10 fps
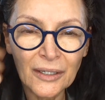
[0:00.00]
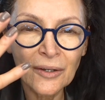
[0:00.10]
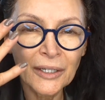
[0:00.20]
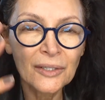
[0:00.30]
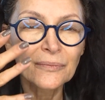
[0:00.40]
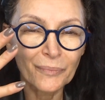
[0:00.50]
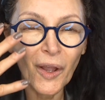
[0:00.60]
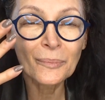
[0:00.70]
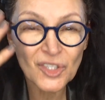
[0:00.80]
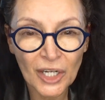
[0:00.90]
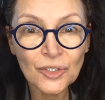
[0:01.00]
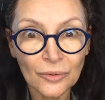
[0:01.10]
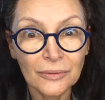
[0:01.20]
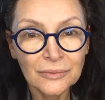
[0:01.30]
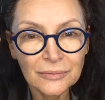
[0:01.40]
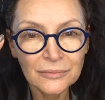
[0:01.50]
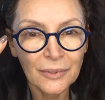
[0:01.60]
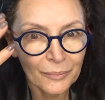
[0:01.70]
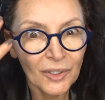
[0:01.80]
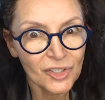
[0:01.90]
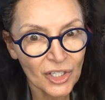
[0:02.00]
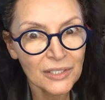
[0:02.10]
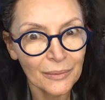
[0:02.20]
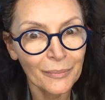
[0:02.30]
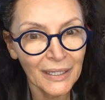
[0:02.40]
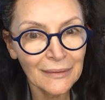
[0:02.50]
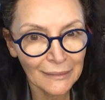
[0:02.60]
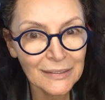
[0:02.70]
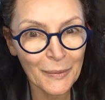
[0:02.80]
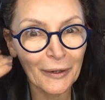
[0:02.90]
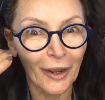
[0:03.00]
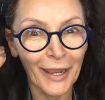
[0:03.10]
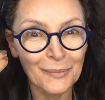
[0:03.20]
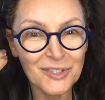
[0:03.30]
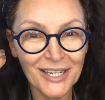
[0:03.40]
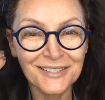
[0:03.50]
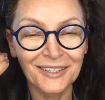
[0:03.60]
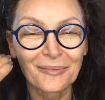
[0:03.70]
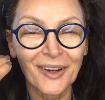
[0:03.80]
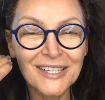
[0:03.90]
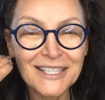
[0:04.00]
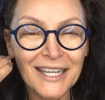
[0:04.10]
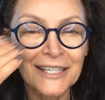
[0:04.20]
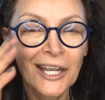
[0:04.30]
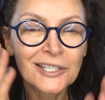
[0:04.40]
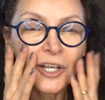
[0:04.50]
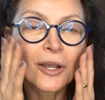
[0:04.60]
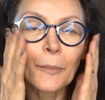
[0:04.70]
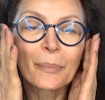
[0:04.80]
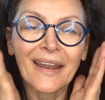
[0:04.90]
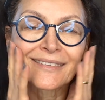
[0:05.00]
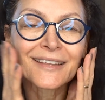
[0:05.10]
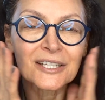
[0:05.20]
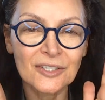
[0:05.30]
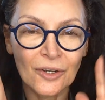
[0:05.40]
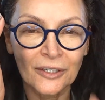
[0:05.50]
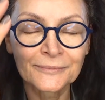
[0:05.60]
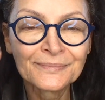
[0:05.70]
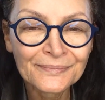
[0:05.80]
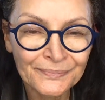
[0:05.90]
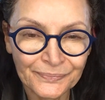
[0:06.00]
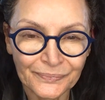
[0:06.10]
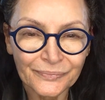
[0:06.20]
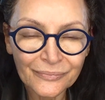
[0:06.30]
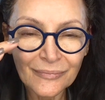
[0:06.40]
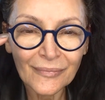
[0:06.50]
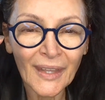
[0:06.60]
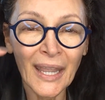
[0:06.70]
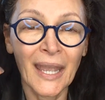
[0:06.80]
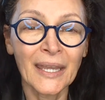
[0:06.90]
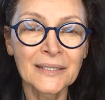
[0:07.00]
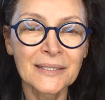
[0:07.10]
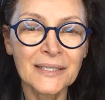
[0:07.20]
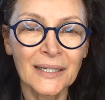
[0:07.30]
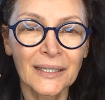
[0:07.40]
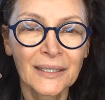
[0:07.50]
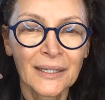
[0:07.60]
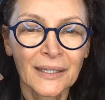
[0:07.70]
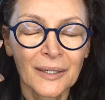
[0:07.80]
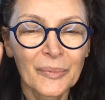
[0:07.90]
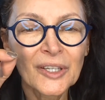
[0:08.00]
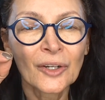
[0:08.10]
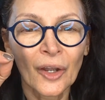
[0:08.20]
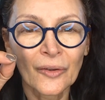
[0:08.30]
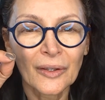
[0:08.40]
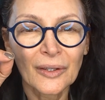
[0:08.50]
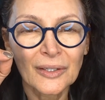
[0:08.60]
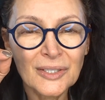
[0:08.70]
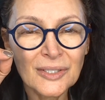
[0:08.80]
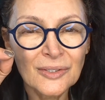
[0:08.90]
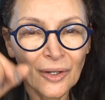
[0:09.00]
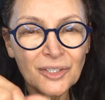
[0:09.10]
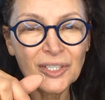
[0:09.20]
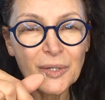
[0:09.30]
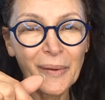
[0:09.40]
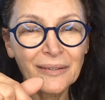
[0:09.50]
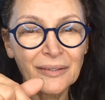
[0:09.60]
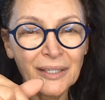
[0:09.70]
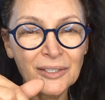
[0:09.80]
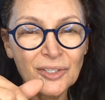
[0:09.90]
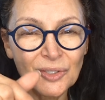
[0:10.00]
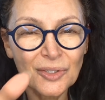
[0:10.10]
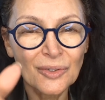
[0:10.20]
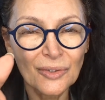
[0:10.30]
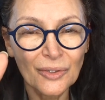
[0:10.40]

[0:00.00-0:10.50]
I'm gentle. I'm not gentle at many things, but I am gentle on my skin. So I kind of pat things on. And but it's not just about the things you